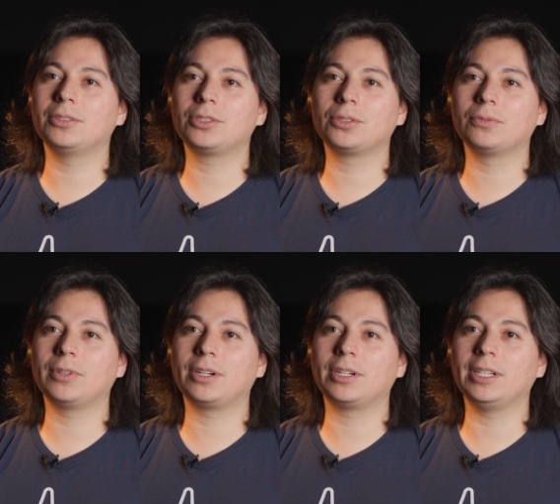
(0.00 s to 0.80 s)
They're still
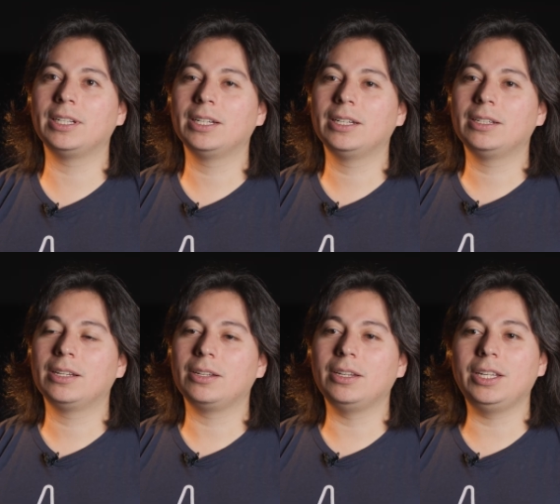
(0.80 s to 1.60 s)
very
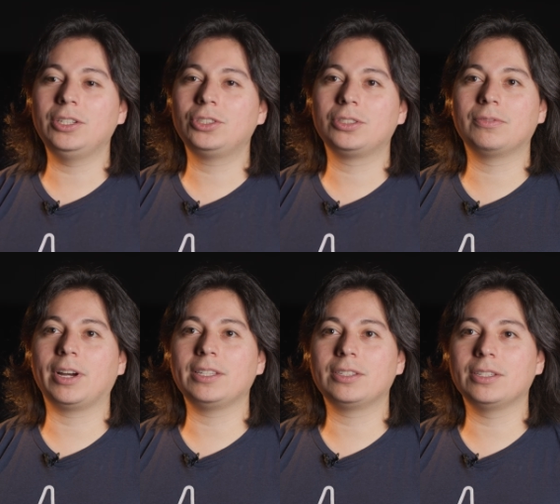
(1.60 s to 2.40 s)
niche
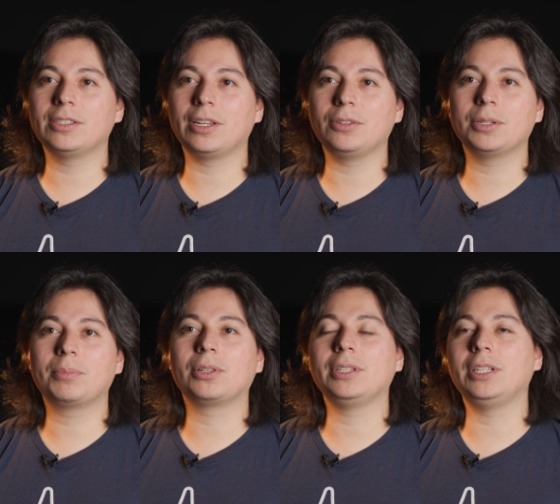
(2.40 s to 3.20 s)
devices that you
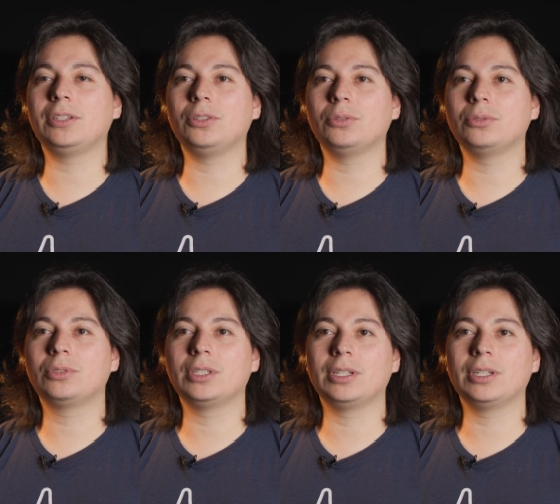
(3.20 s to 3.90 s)
typically need to use